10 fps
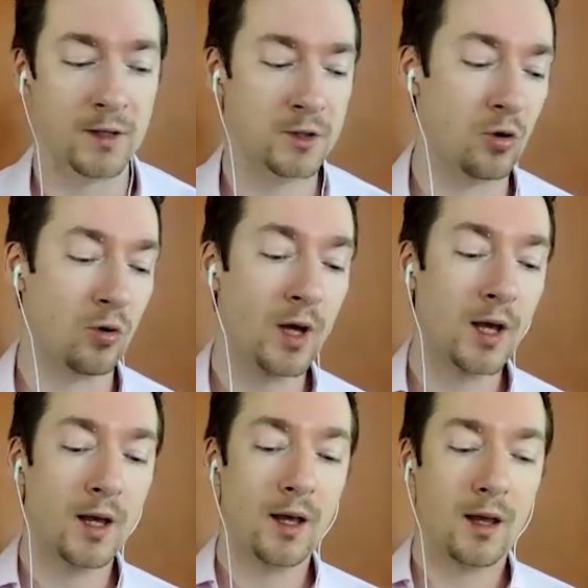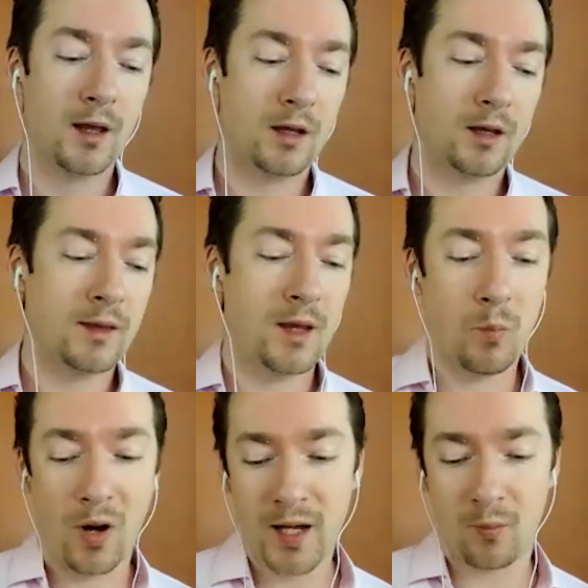Exactly. So they
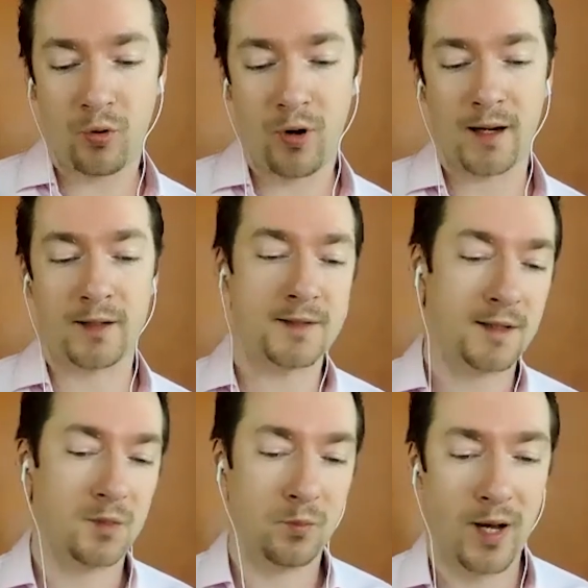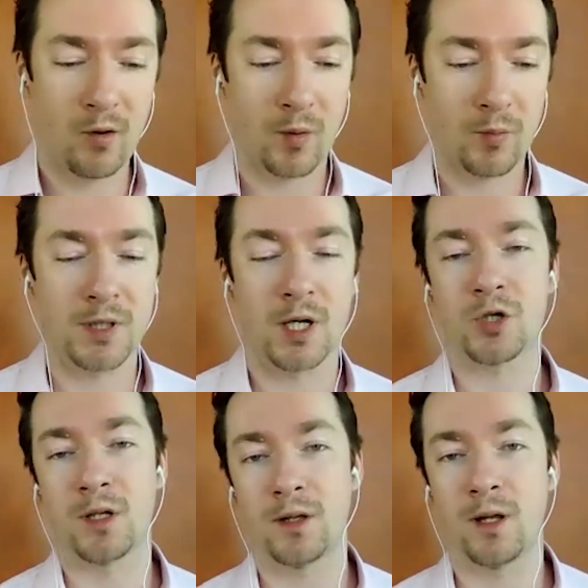buy a practice, has a bad
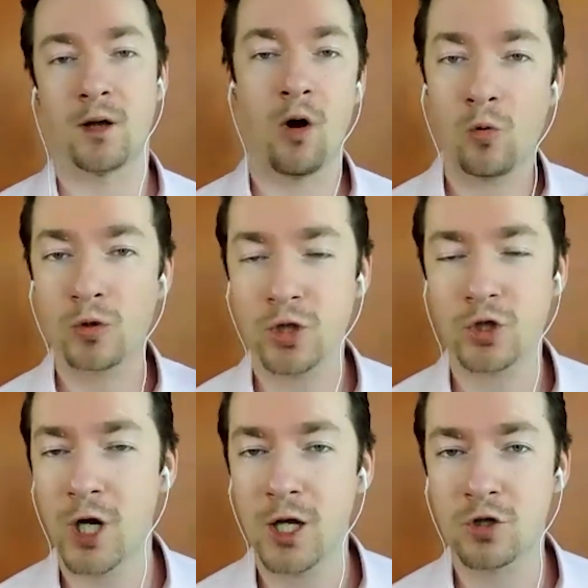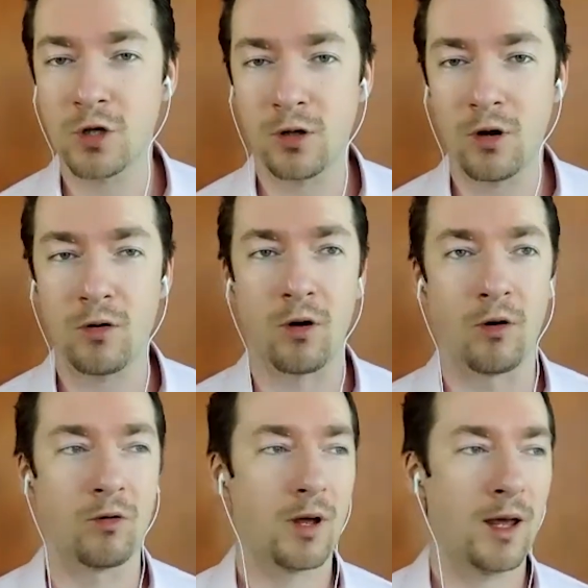reputation. They think, oh, we'll just change the
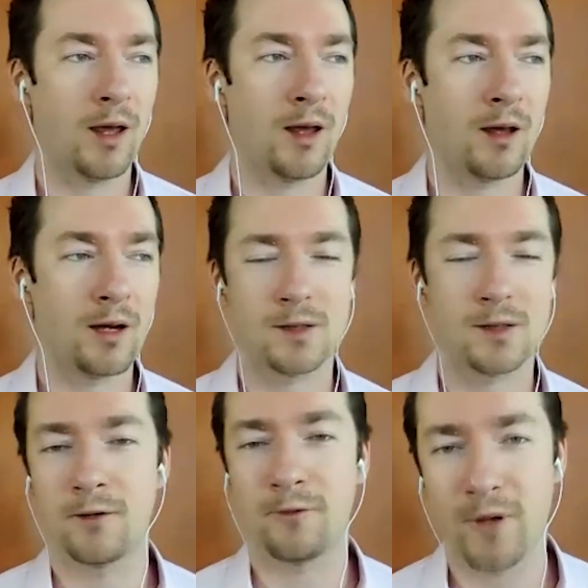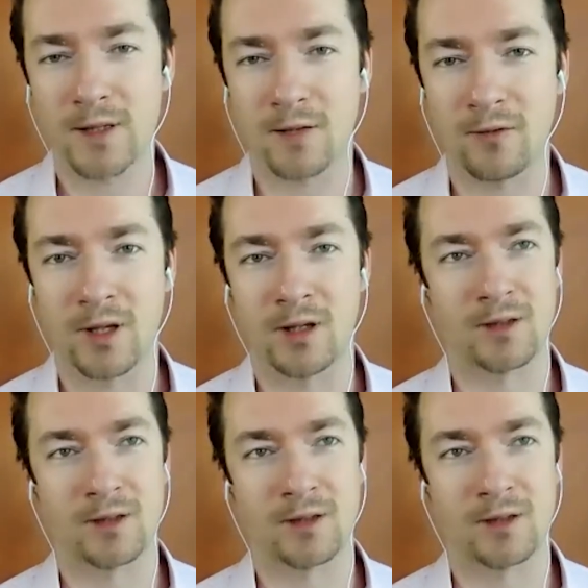logo and it's going to fix everything.